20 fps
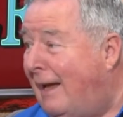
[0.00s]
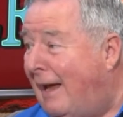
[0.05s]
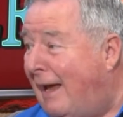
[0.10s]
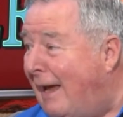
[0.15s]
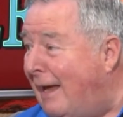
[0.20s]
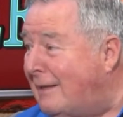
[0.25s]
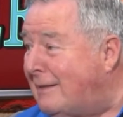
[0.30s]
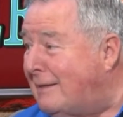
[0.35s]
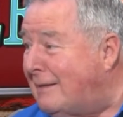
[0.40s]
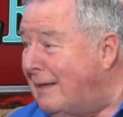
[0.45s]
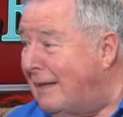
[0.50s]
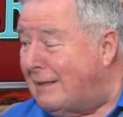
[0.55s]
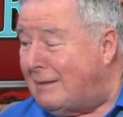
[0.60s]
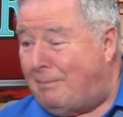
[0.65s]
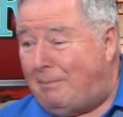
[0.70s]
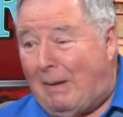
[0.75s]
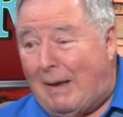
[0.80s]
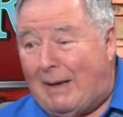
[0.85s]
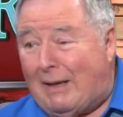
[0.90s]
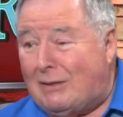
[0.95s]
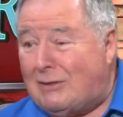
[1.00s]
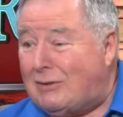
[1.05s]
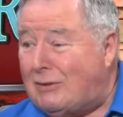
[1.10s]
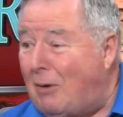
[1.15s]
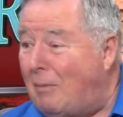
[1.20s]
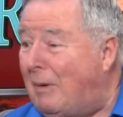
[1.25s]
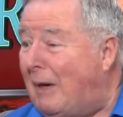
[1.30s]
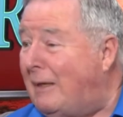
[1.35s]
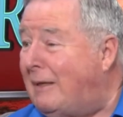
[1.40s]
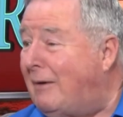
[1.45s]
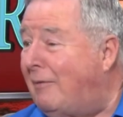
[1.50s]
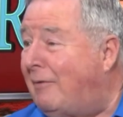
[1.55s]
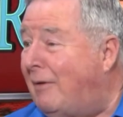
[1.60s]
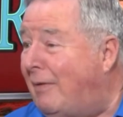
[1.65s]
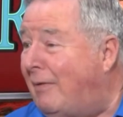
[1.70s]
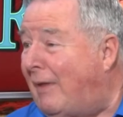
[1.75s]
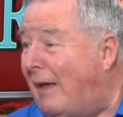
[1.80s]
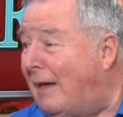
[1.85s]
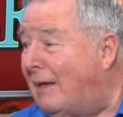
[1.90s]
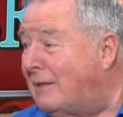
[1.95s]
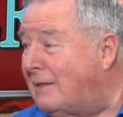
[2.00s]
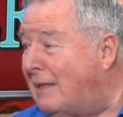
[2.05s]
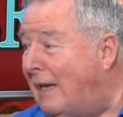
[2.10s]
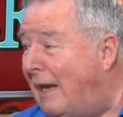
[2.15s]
It's it's been in so many different things,